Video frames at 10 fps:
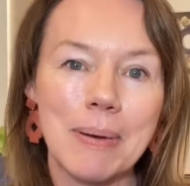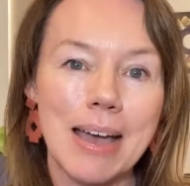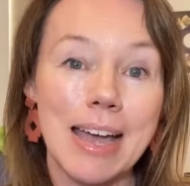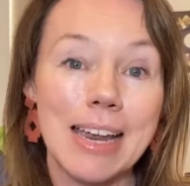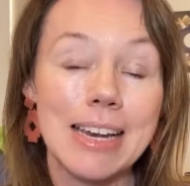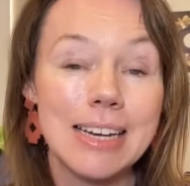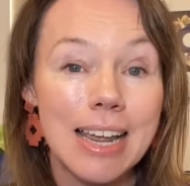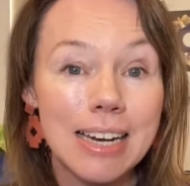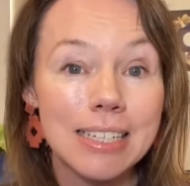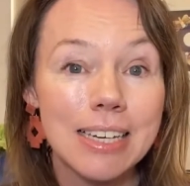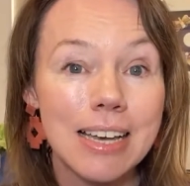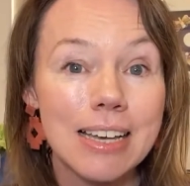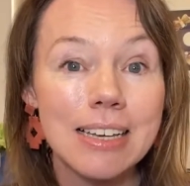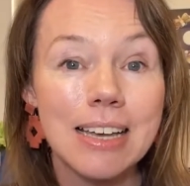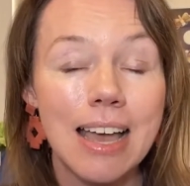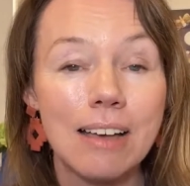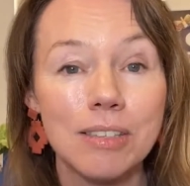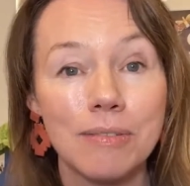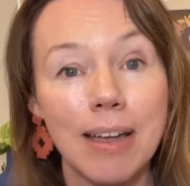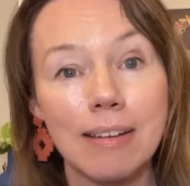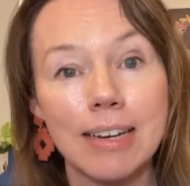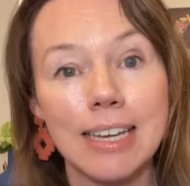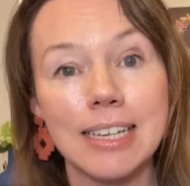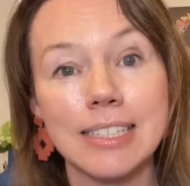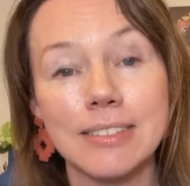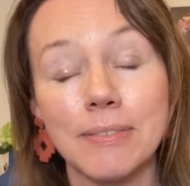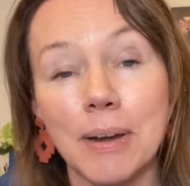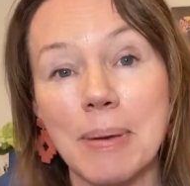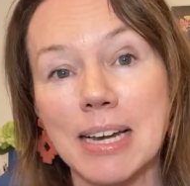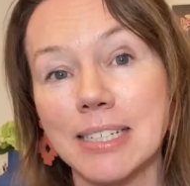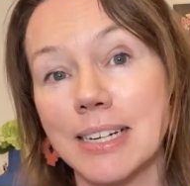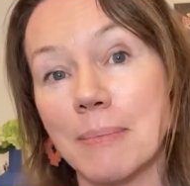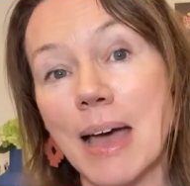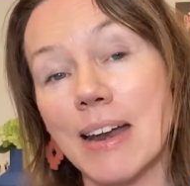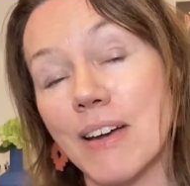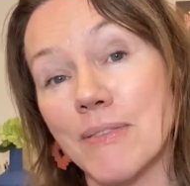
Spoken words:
by nature, our surroundings, very passionate about our